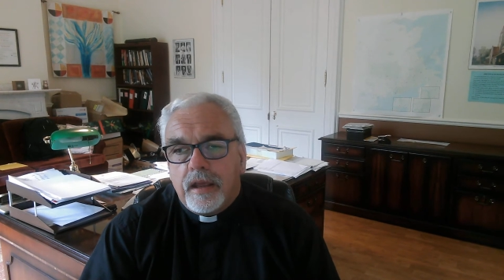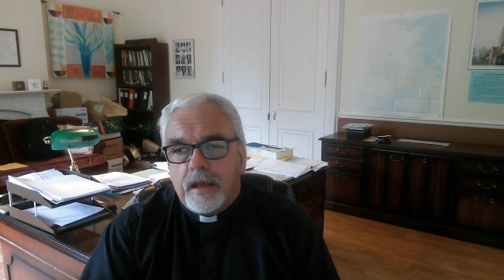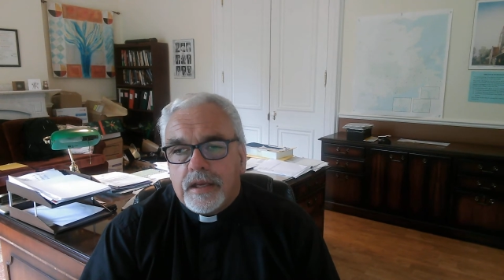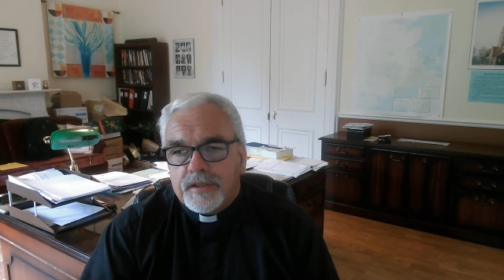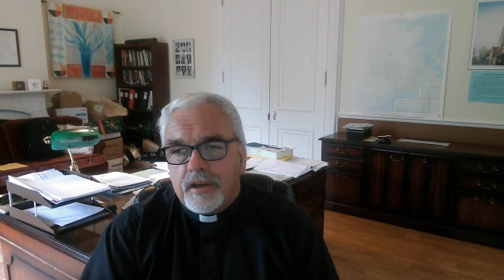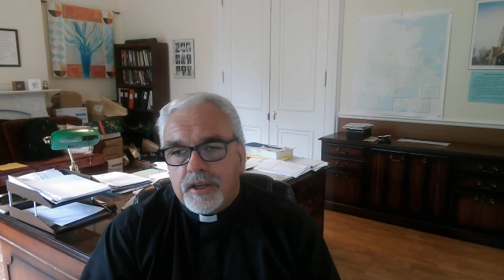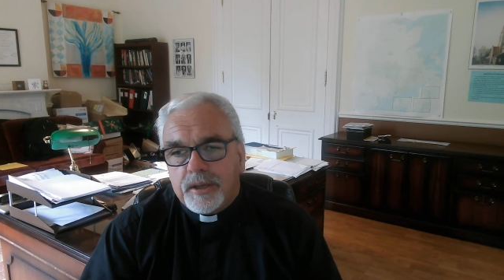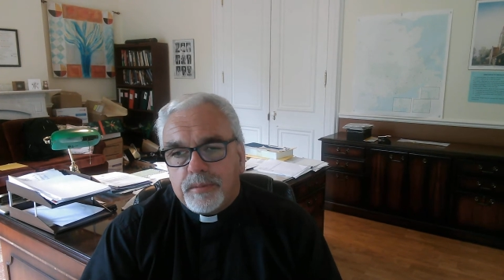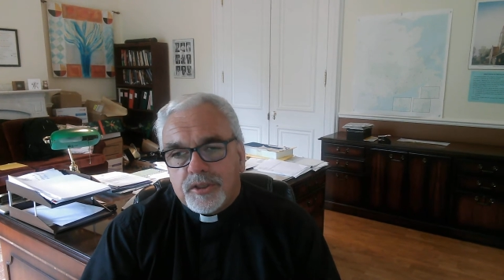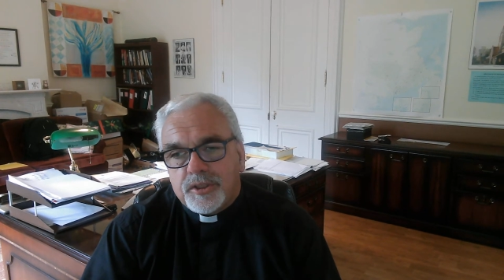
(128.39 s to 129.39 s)
His
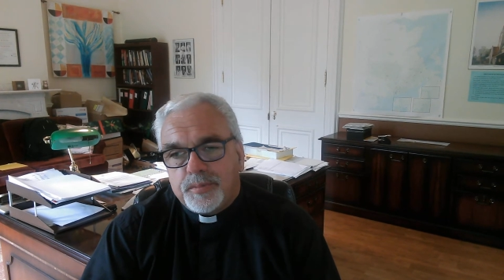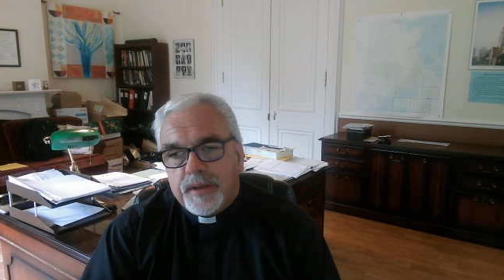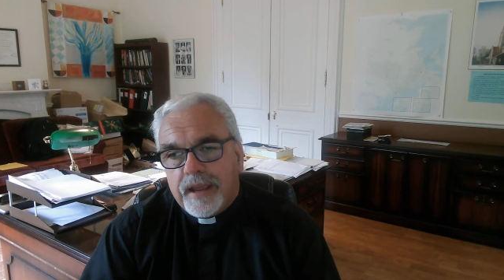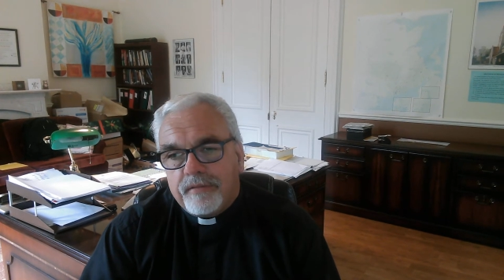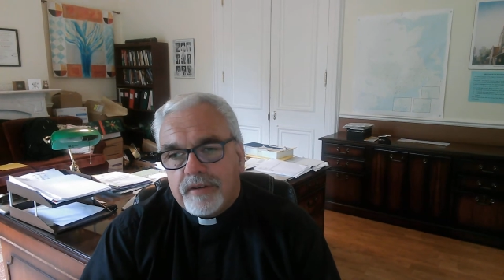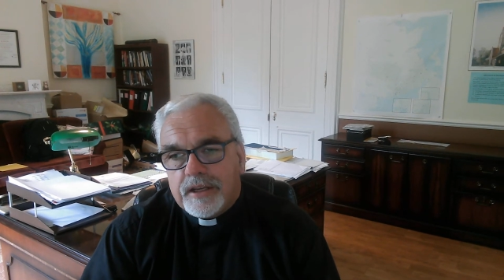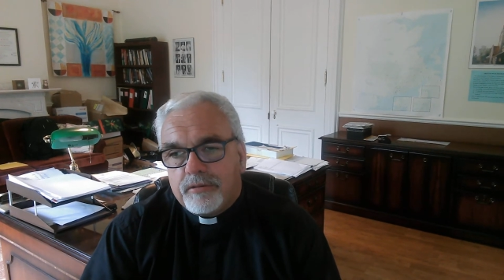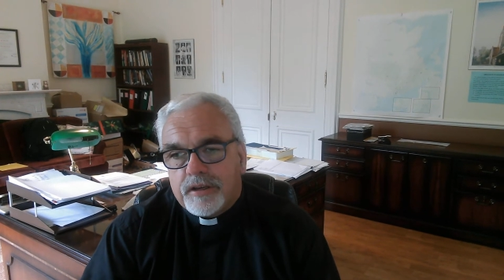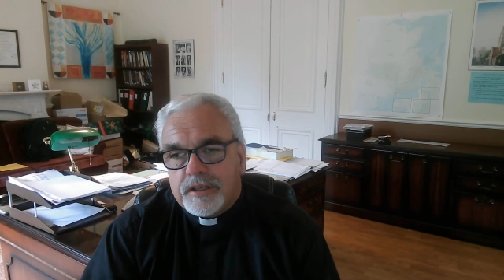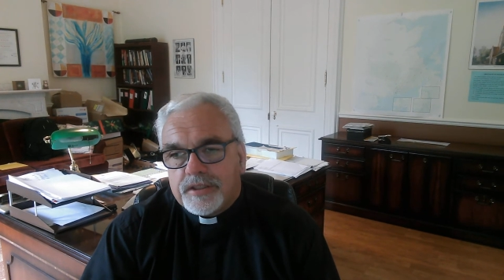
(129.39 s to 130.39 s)
argument has been heavily
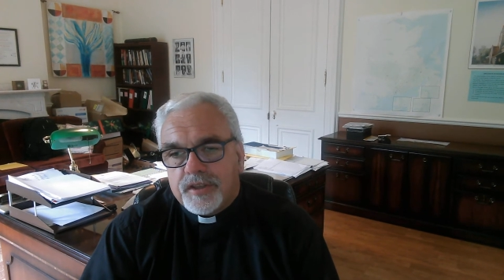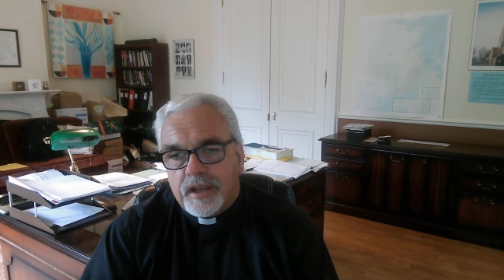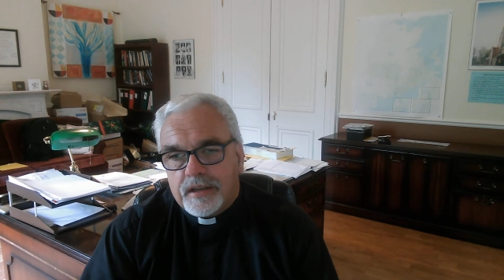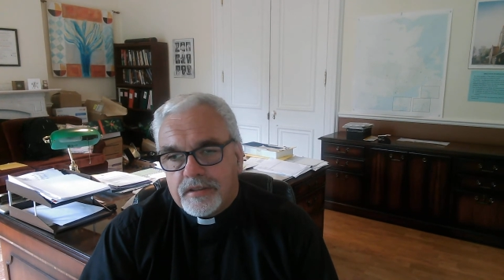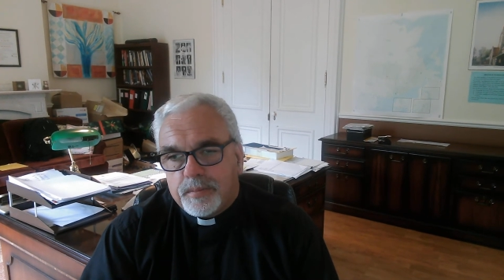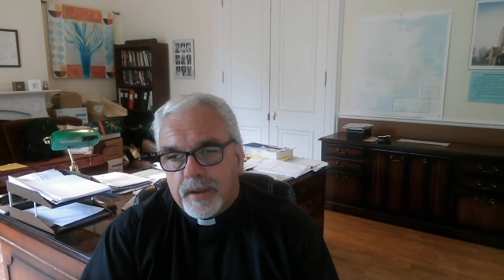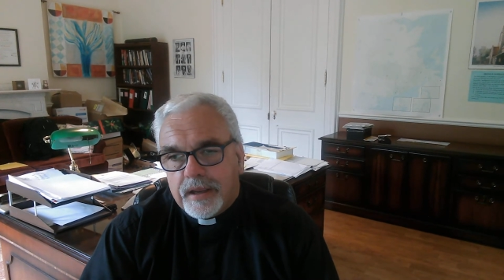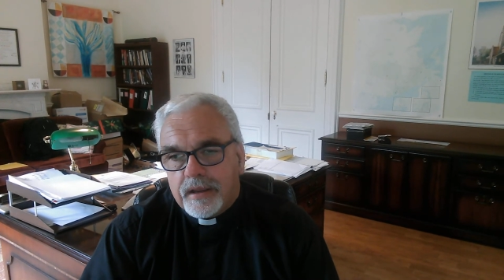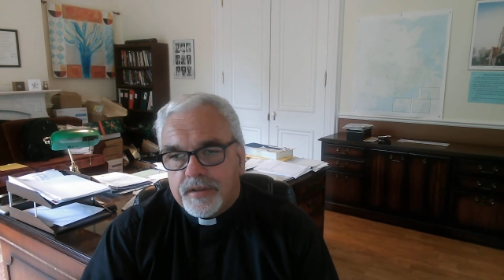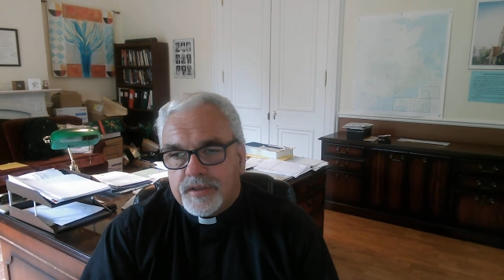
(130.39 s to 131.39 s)
criticized by
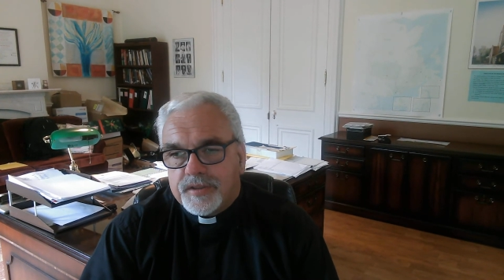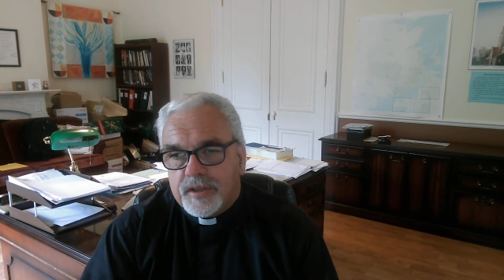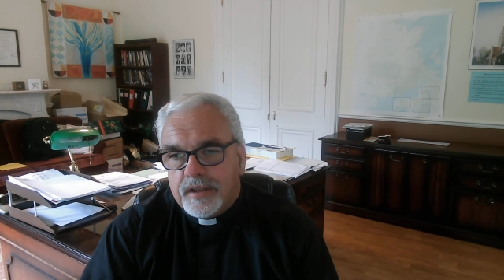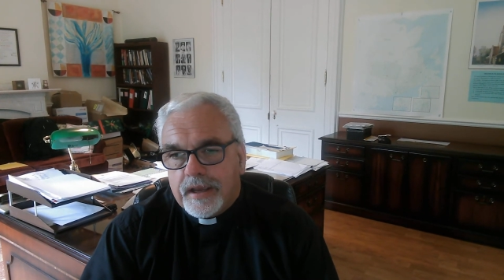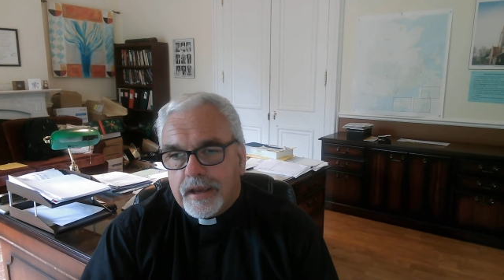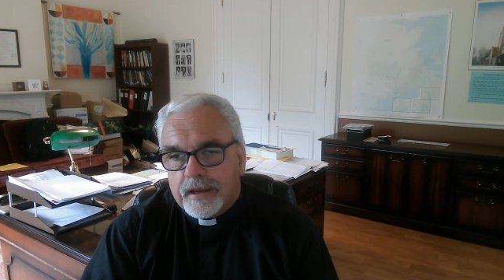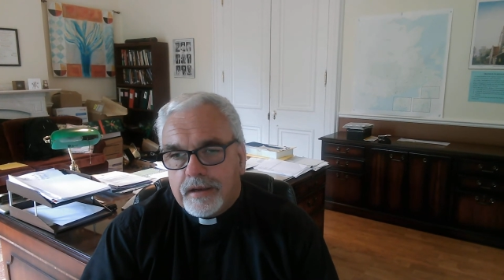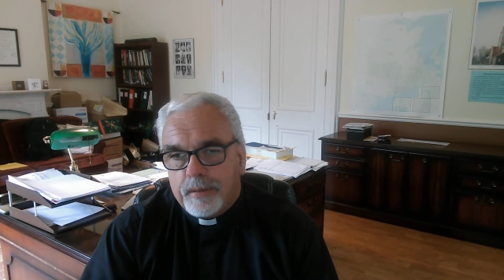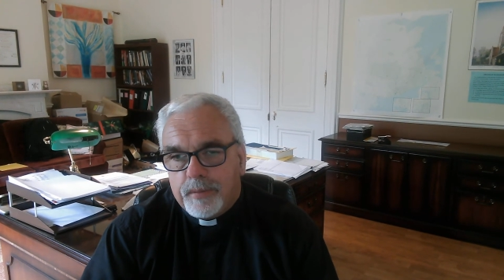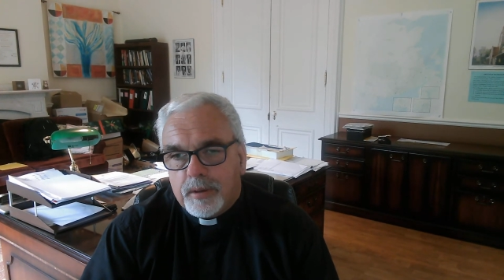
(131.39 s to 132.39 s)
others in the
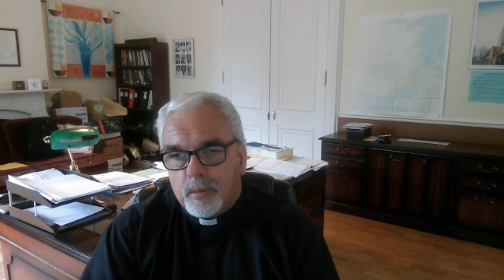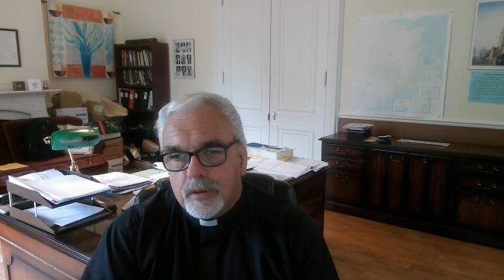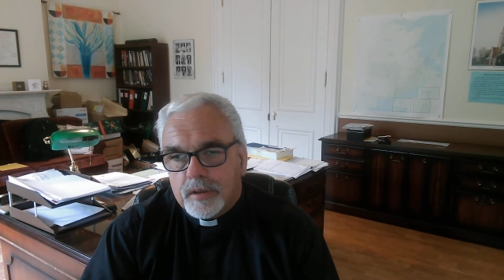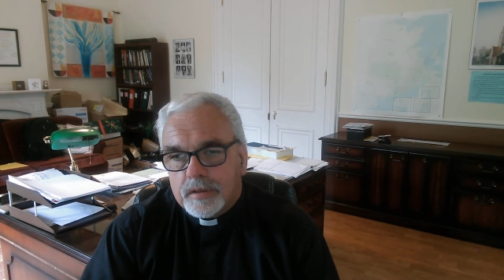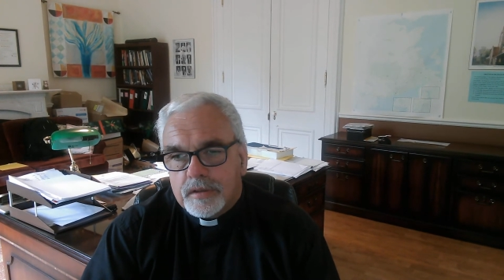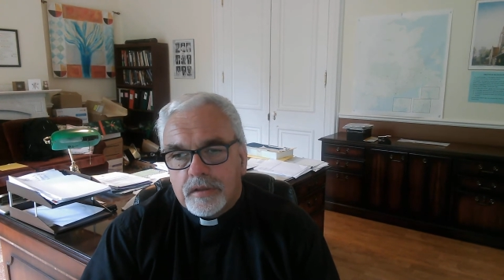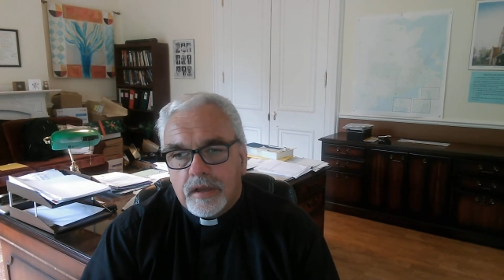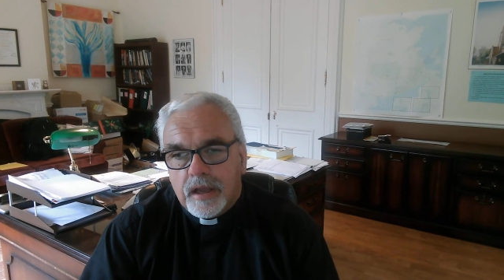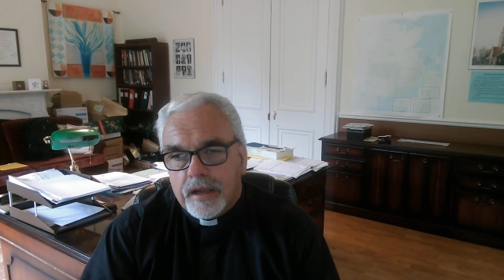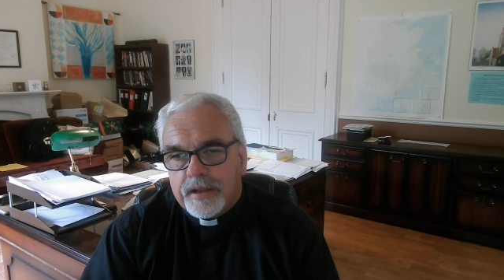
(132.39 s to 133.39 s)
academic world,
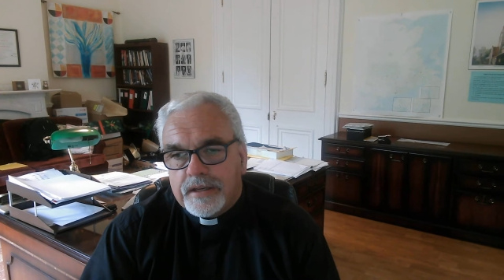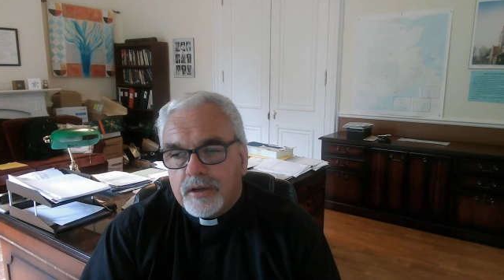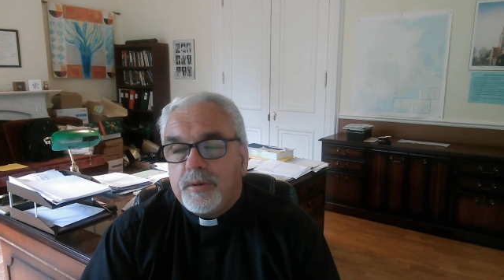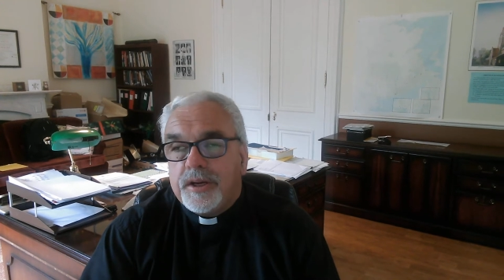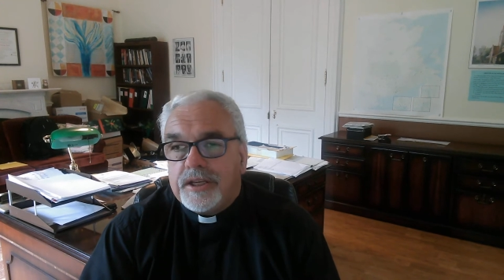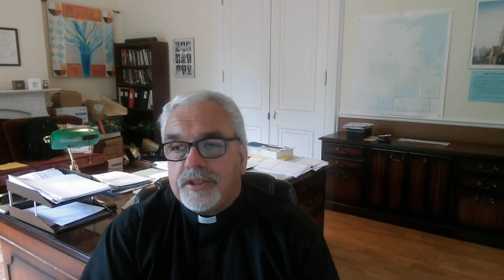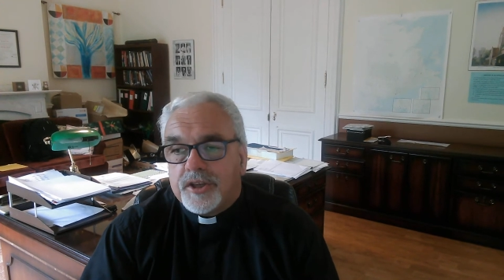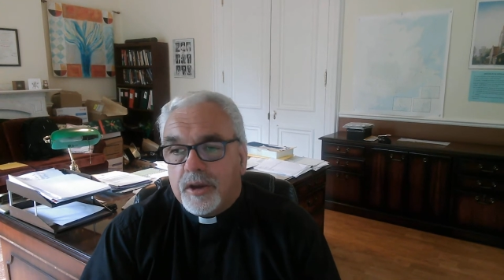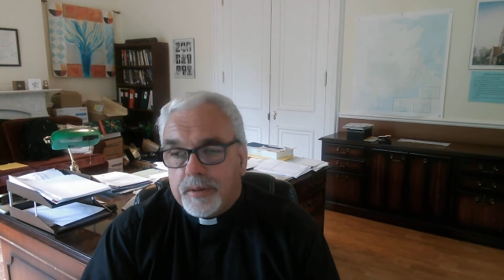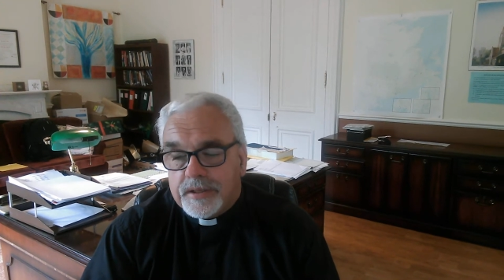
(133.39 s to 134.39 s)
and I don't need to
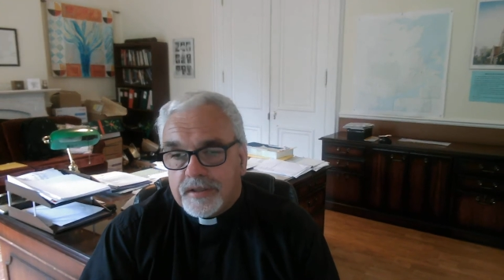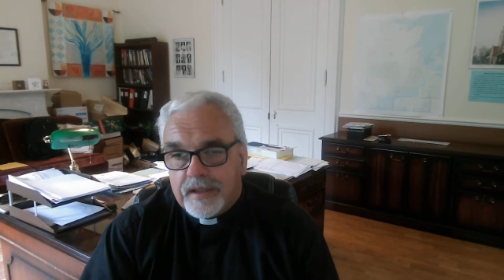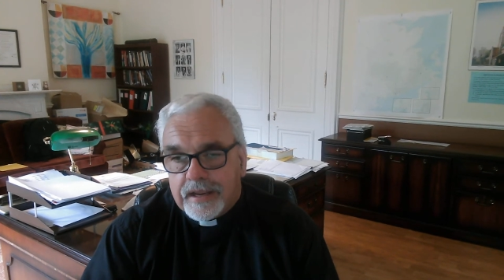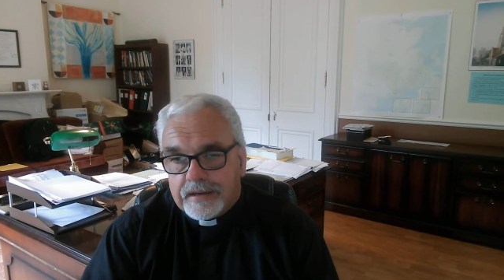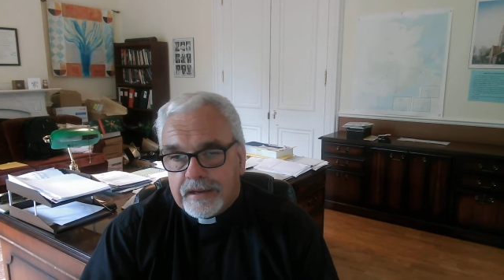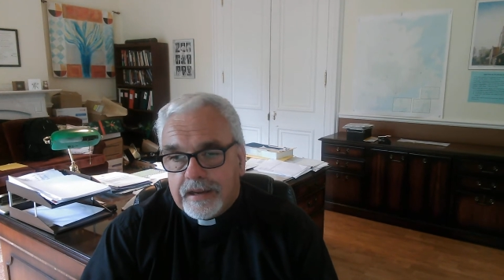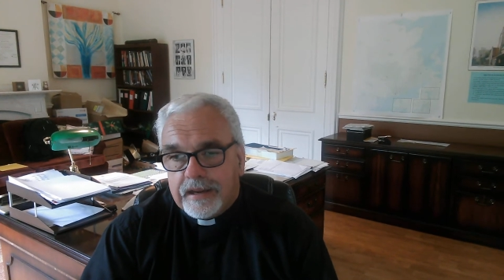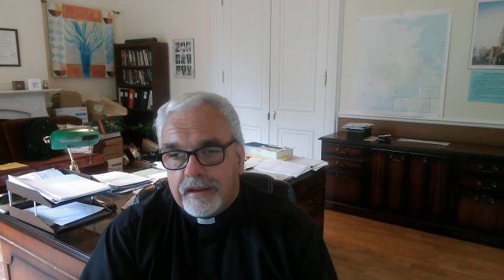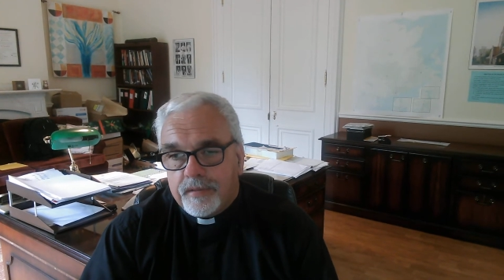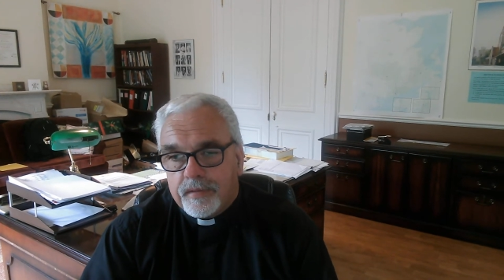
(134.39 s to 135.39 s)
go into that here.